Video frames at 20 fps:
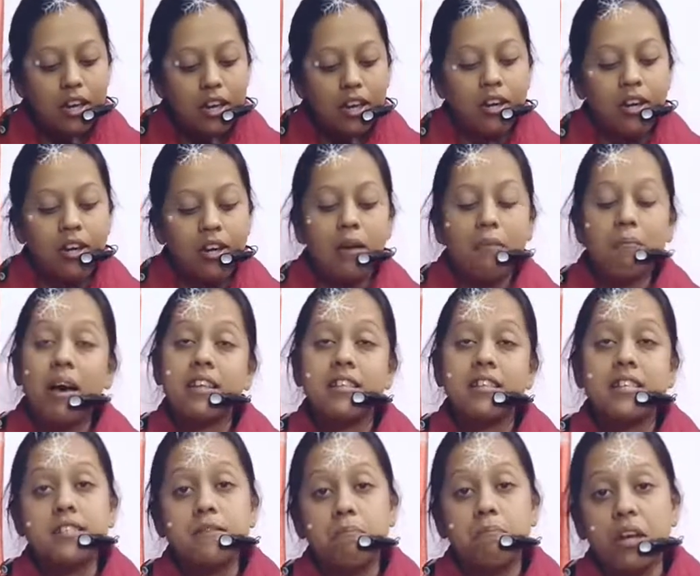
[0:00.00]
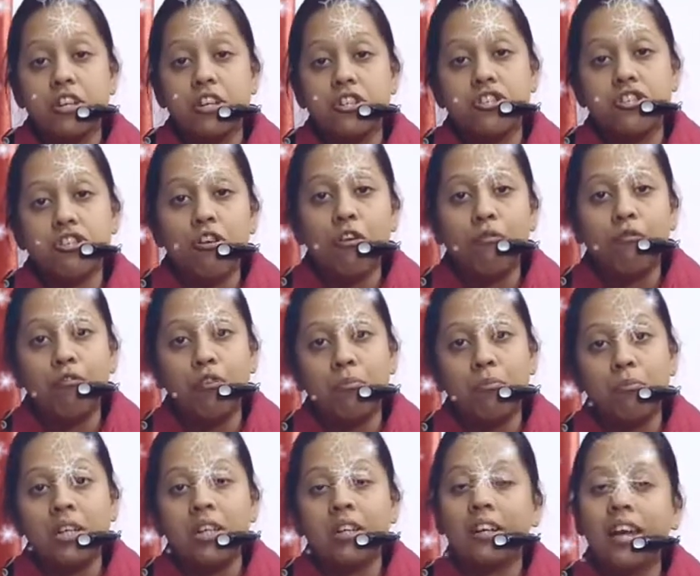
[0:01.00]
in emancipation of
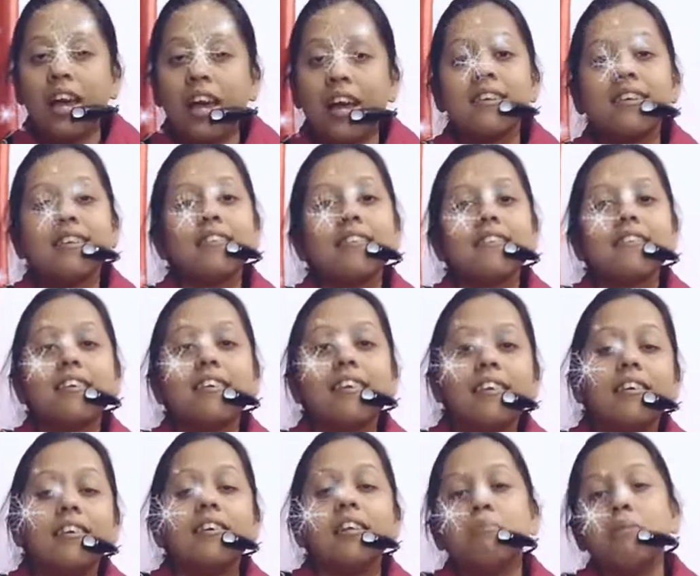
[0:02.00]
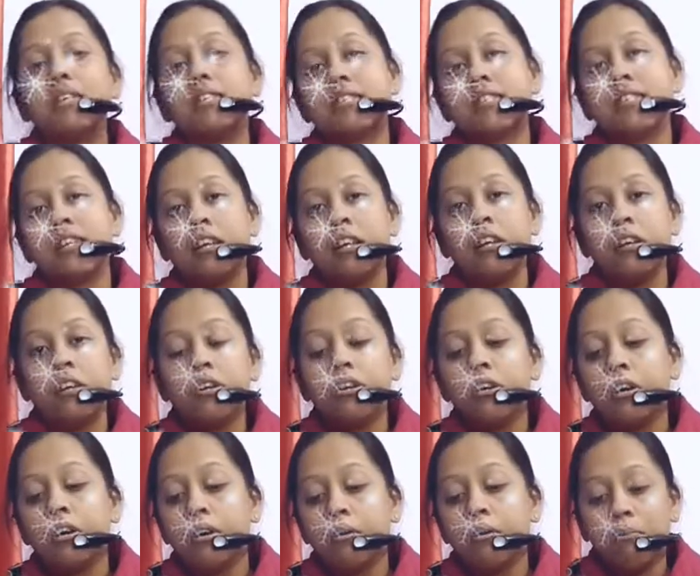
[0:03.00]
women can clearly be seen
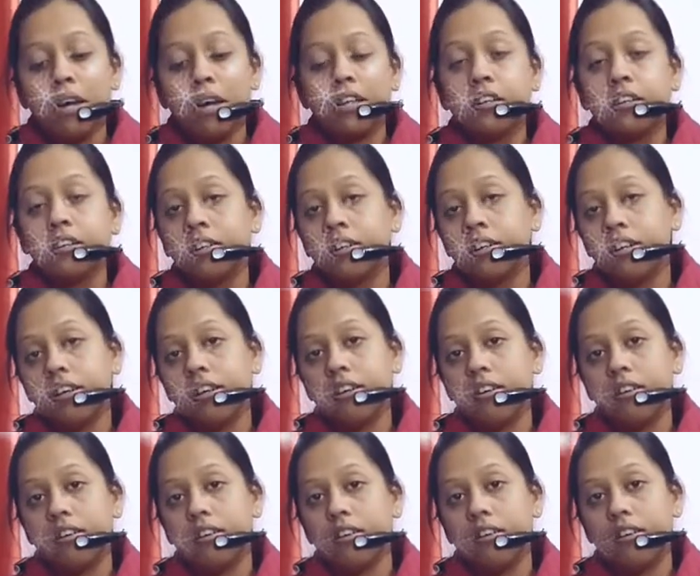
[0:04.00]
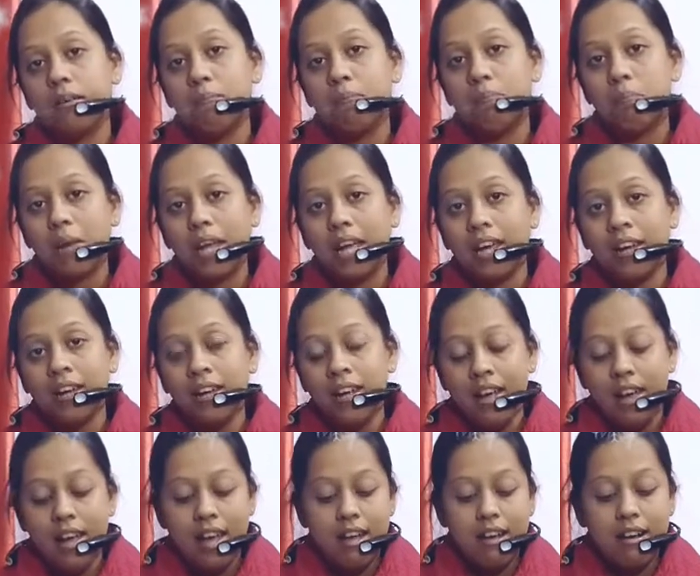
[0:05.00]
by the play
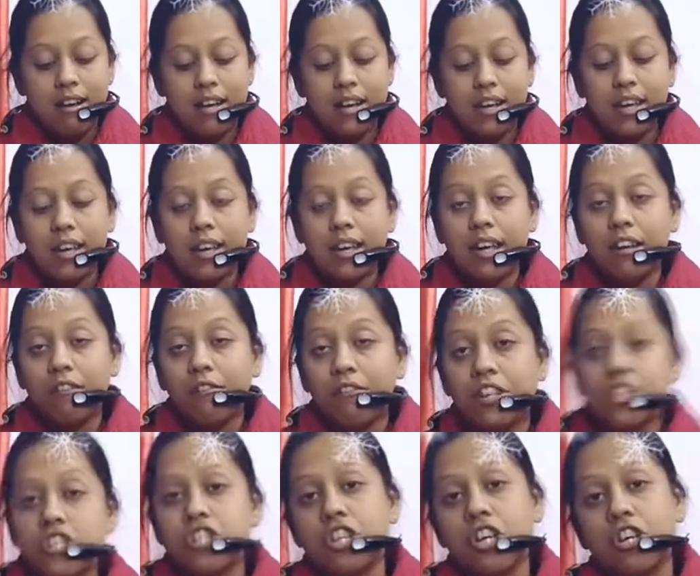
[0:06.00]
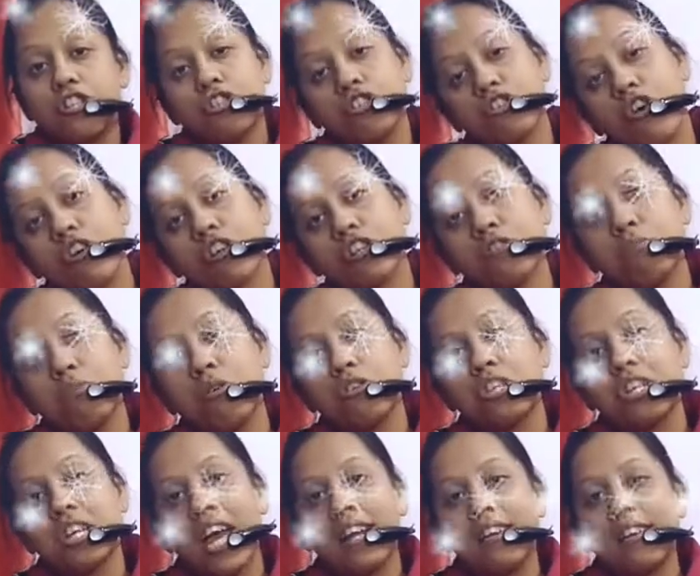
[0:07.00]
in which he has talked
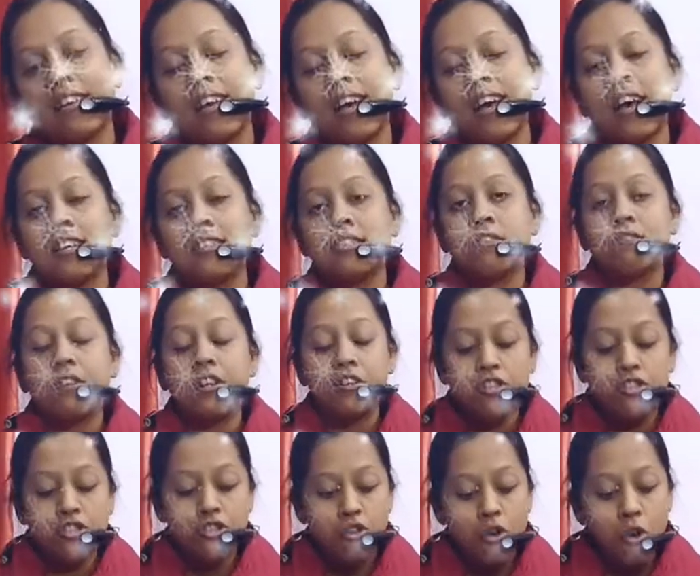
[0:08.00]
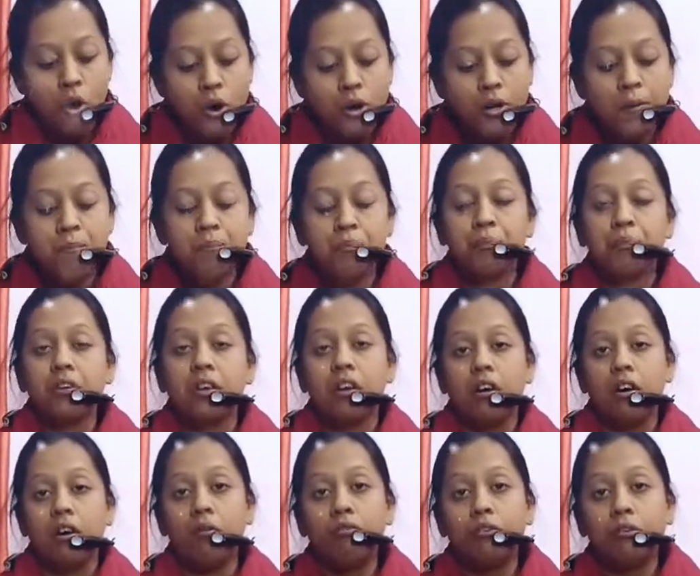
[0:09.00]
about Candida as a very strong
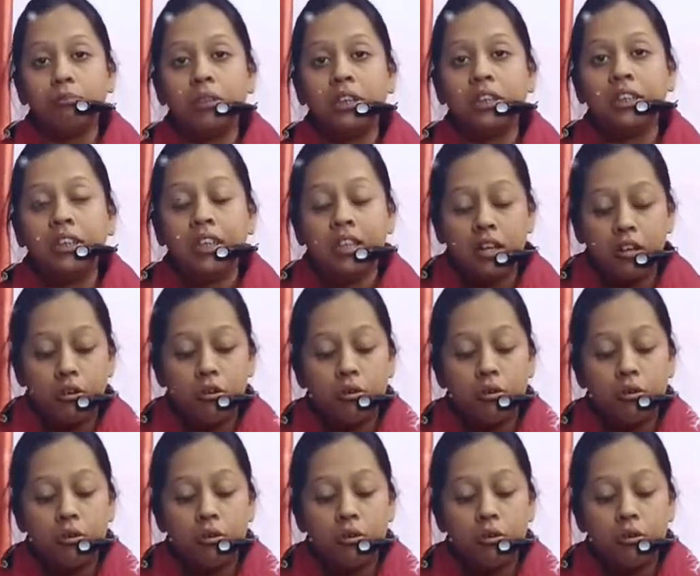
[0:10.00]
woman